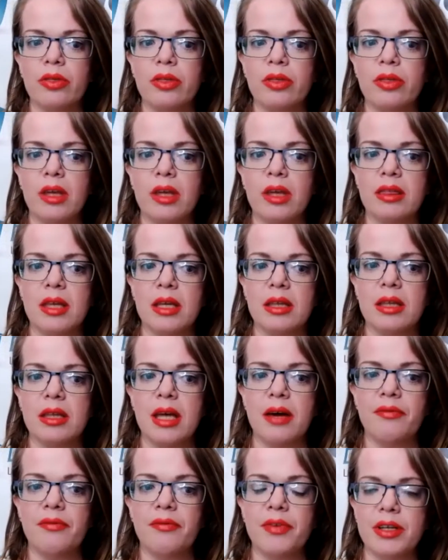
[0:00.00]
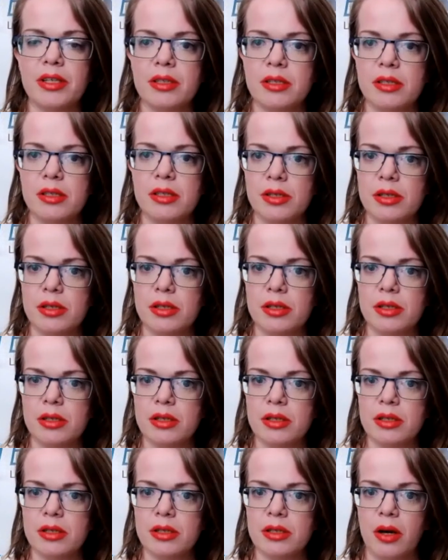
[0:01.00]
think that fits into
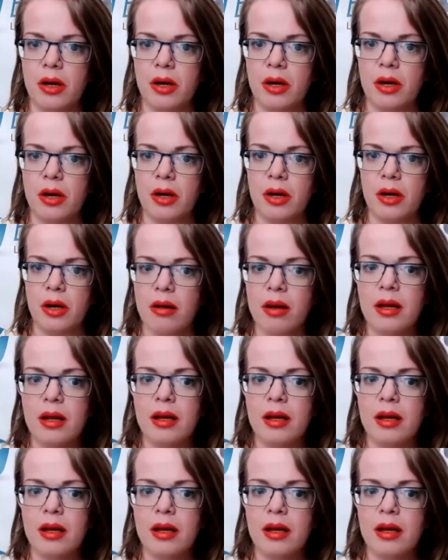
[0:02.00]
self-care,